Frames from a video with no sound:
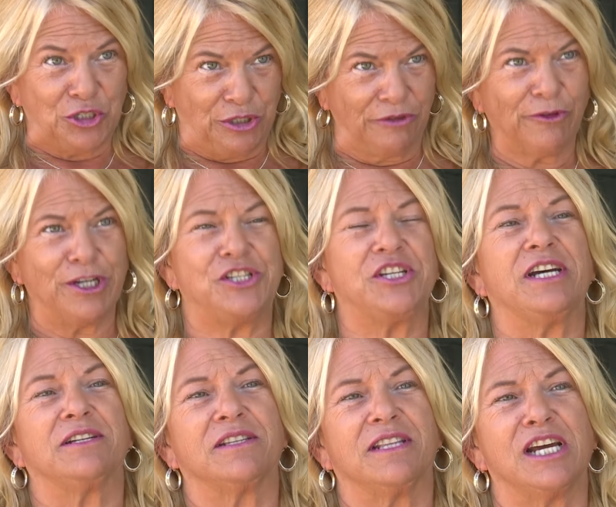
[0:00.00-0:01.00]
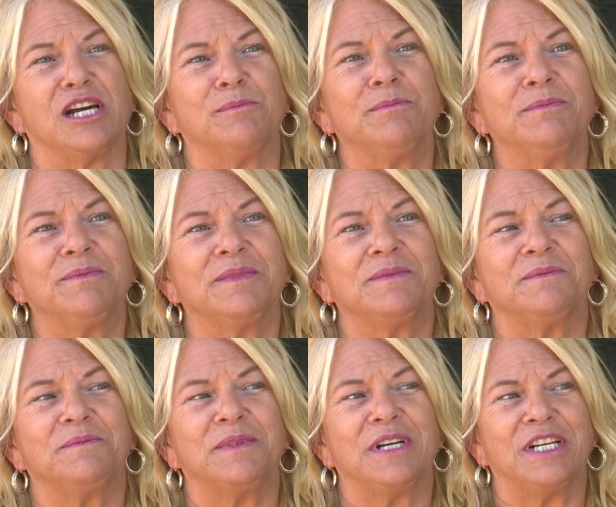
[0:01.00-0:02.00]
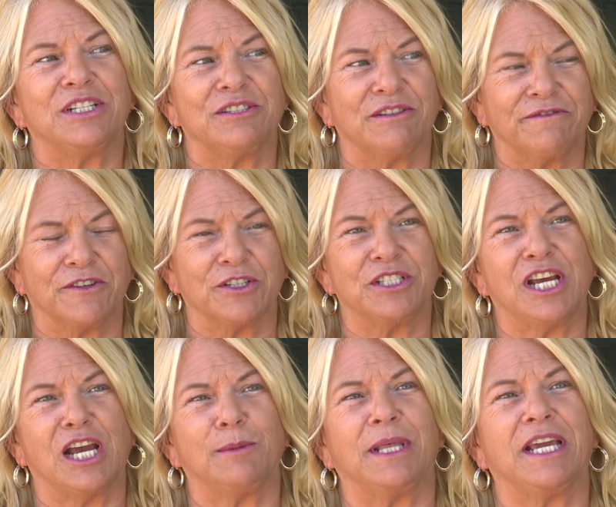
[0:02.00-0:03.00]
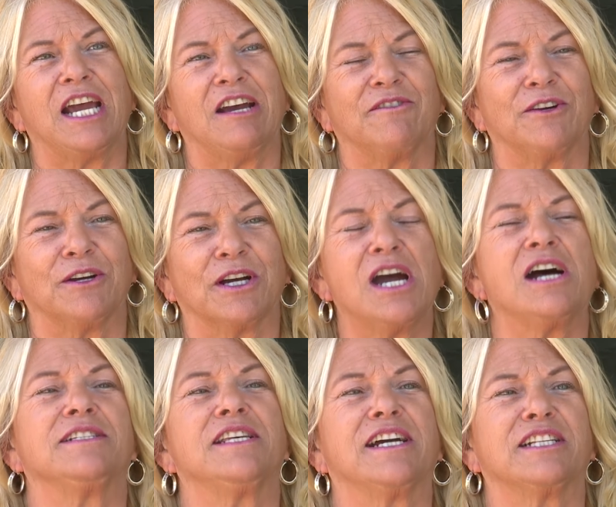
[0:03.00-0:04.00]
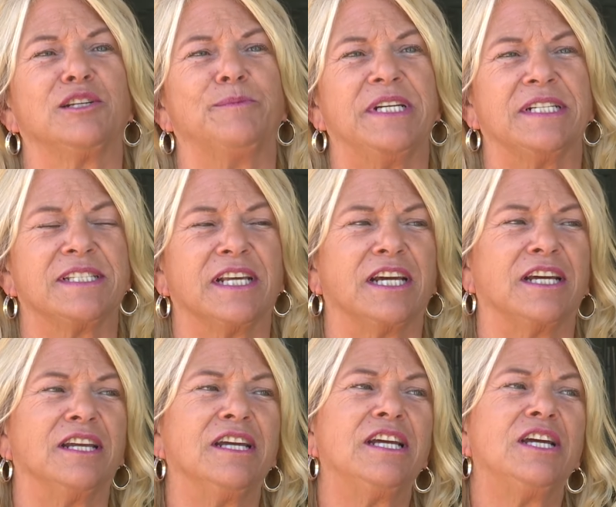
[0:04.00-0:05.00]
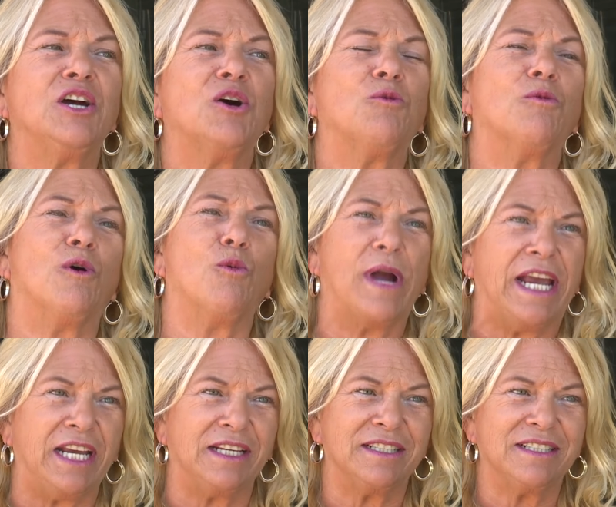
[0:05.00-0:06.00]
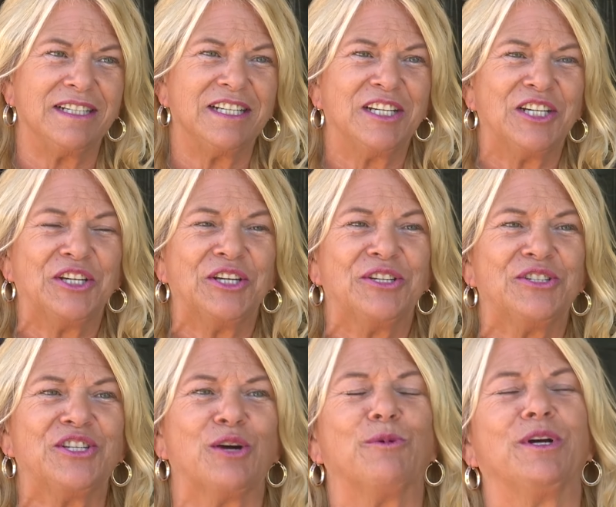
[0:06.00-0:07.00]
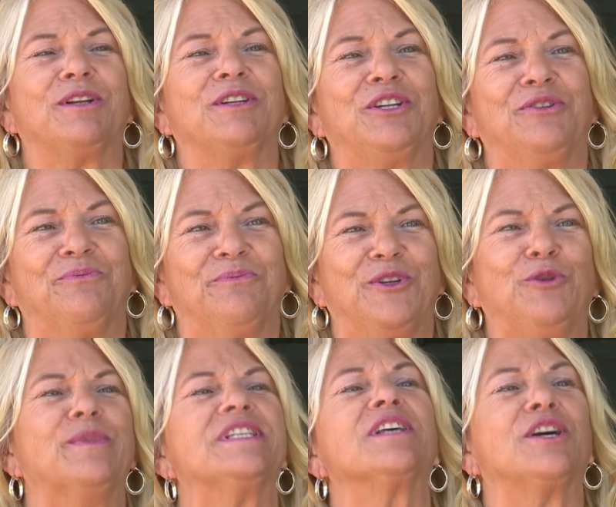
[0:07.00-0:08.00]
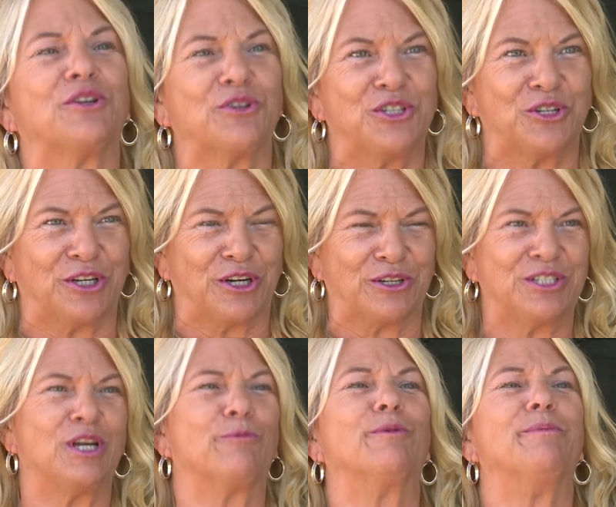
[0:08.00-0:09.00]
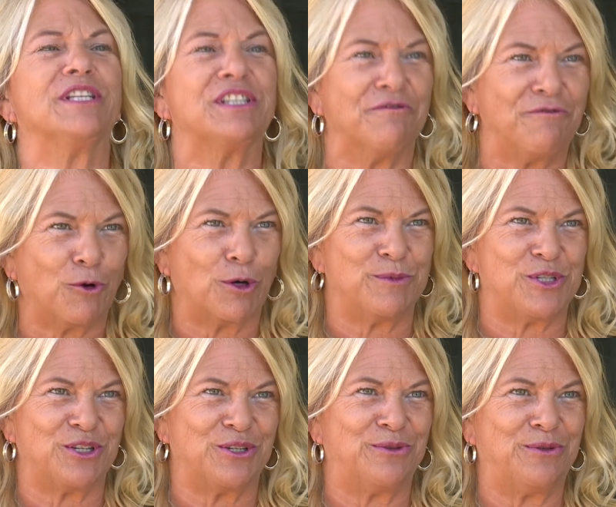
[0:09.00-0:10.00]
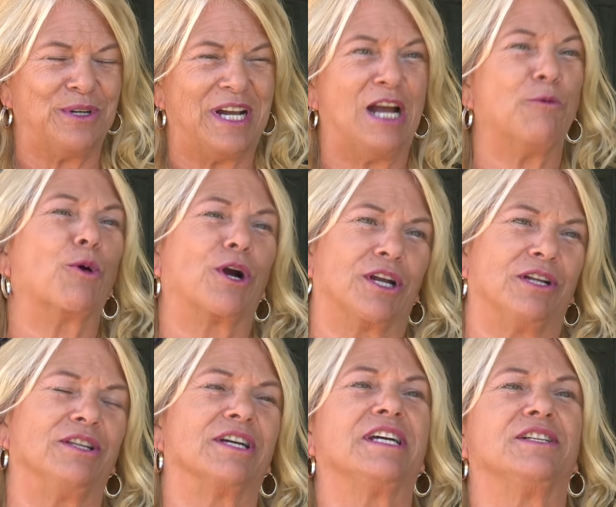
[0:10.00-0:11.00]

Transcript: you've reached out to them is the first time they ever contacted me and said, well wait, someone, you misunderstood or someone misinformed you, and we're going to look